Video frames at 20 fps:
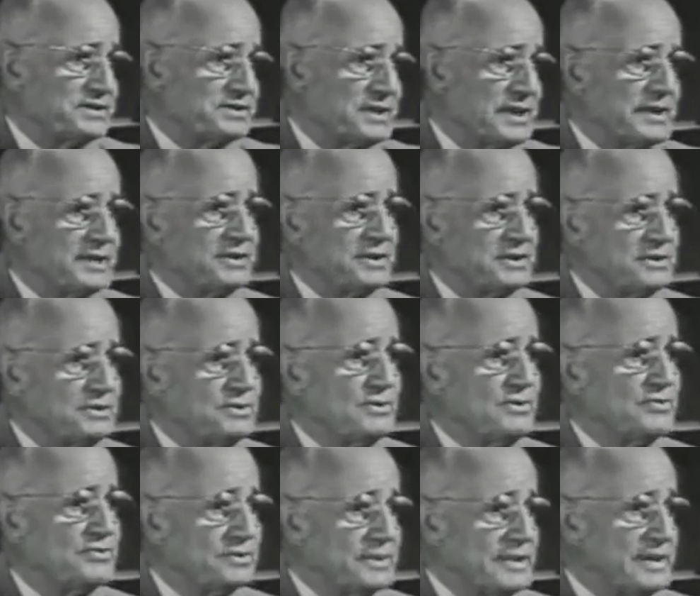necessary to
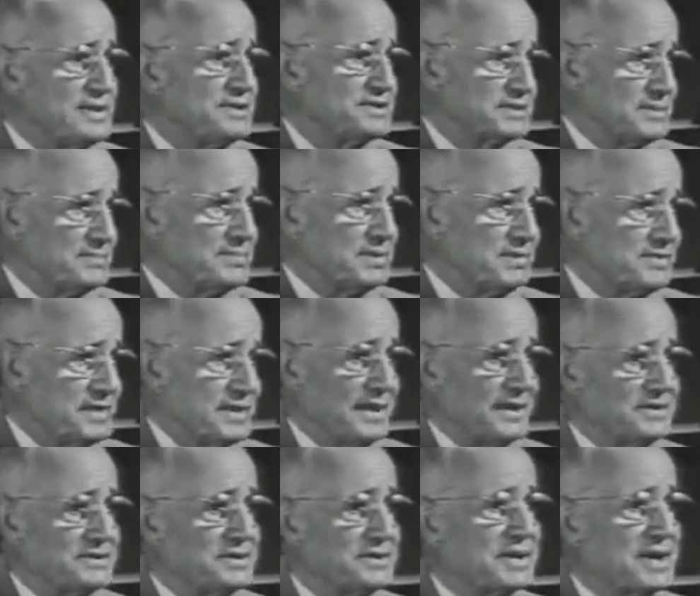do 3 simple
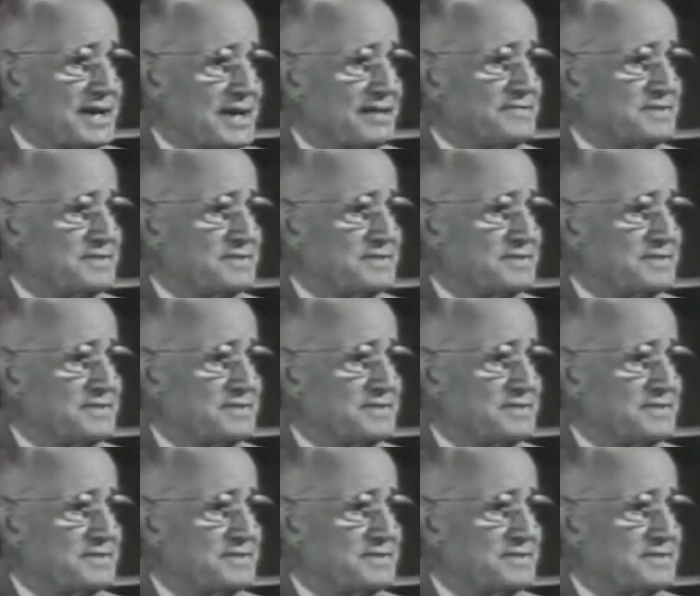things that